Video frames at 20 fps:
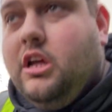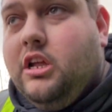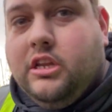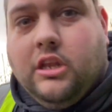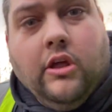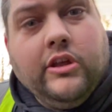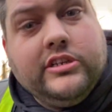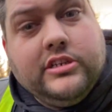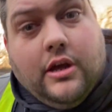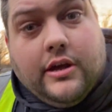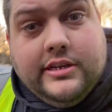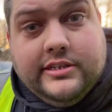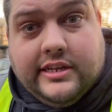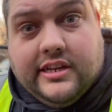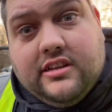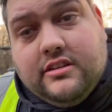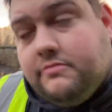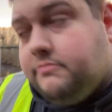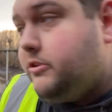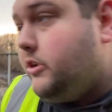Nice guys
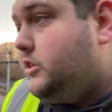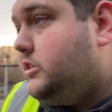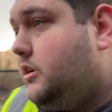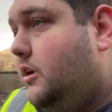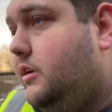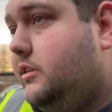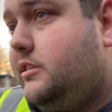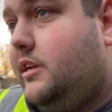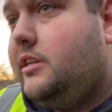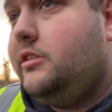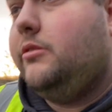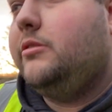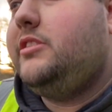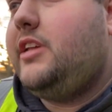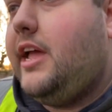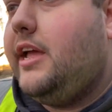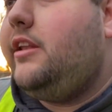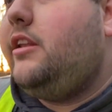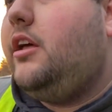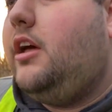here, nice guys. As I was
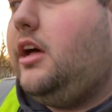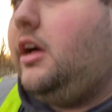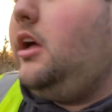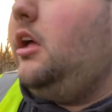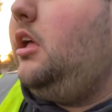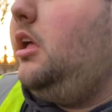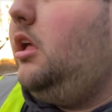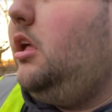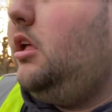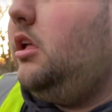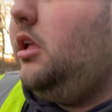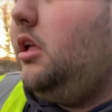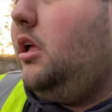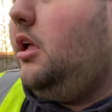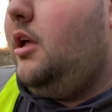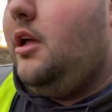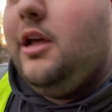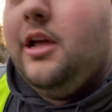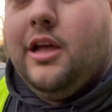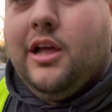saying,
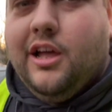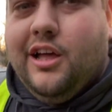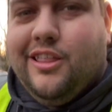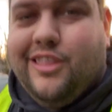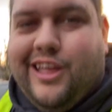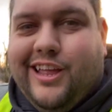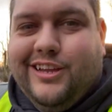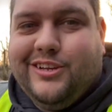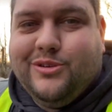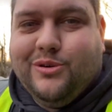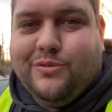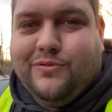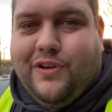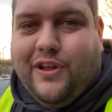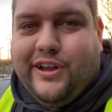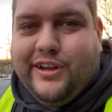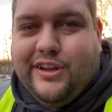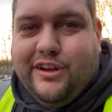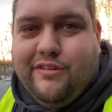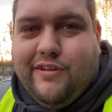they sort of
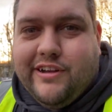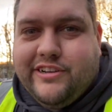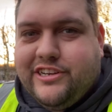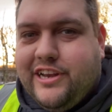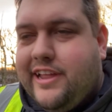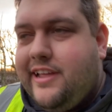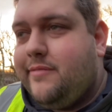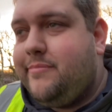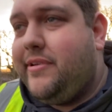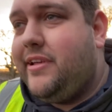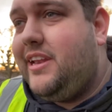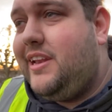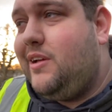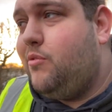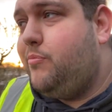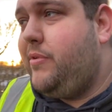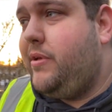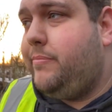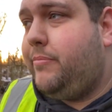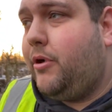like congratulated me a little
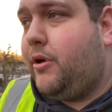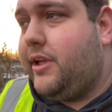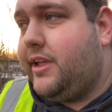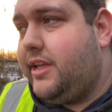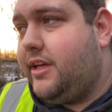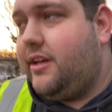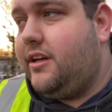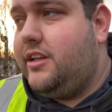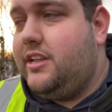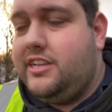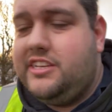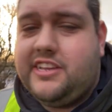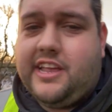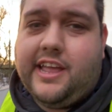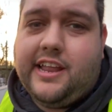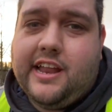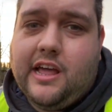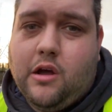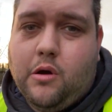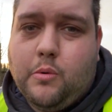bit by
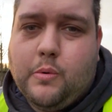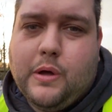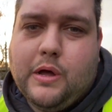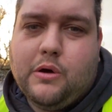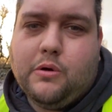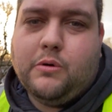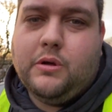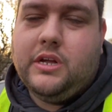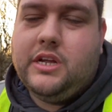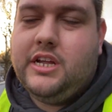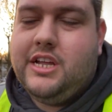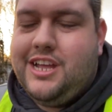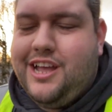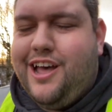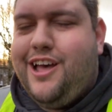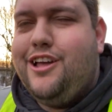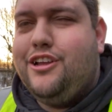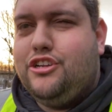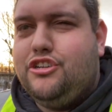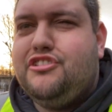saying how well
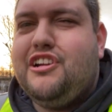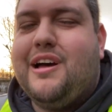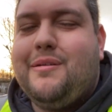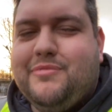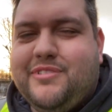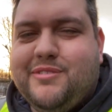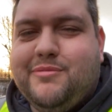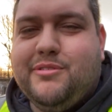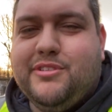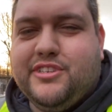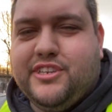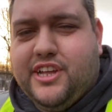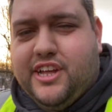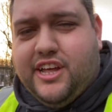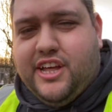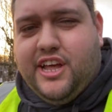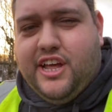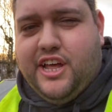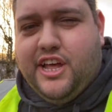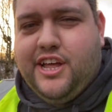strapped it was,
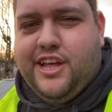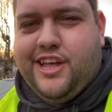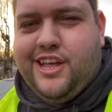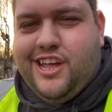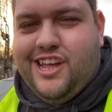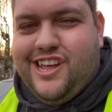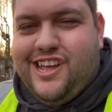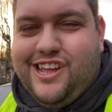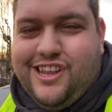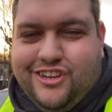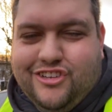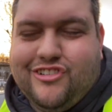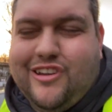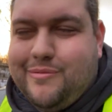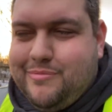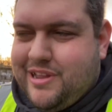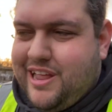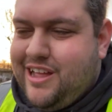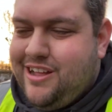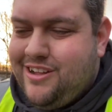
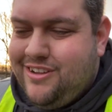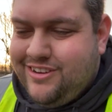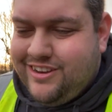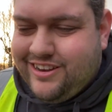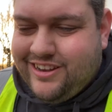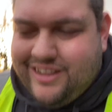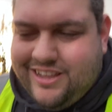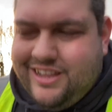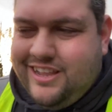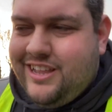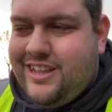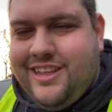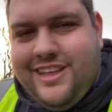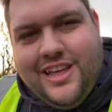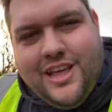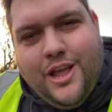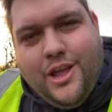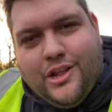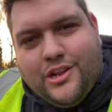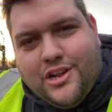strapped down, and
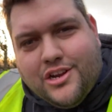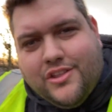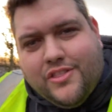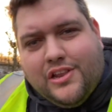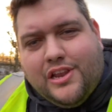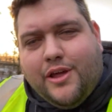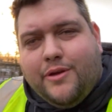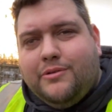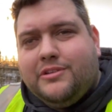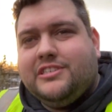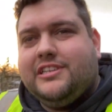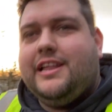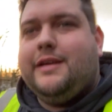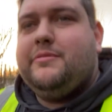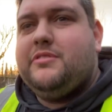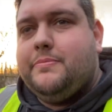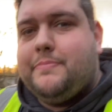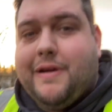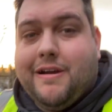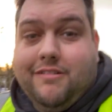none of the load
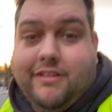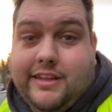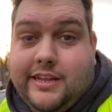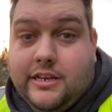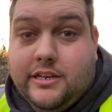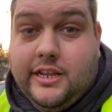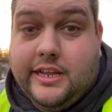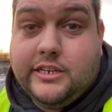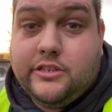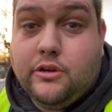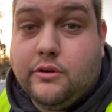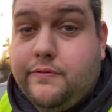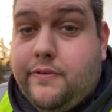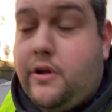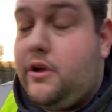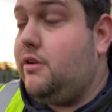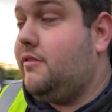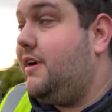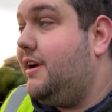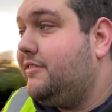slipped. Apparently he took
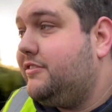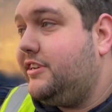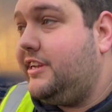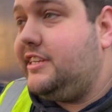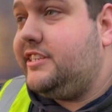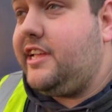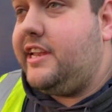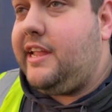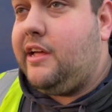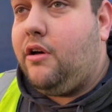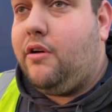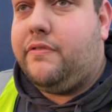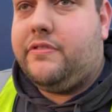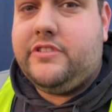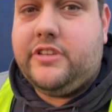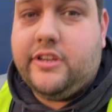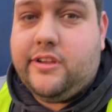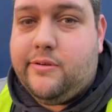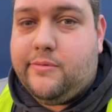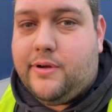photographs and he sent it off
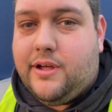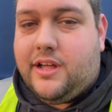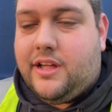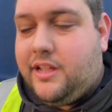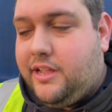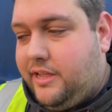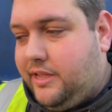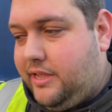to